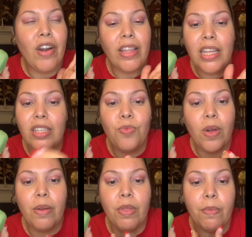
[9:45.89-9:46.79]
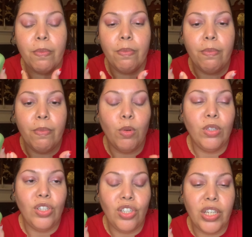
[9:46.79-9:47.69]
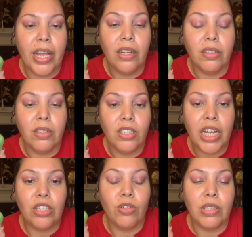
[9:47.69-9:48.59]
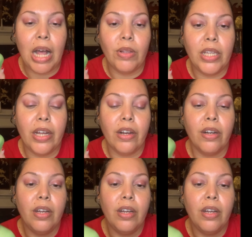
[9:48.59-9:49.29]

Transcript: I think it's one of the most gentles out there.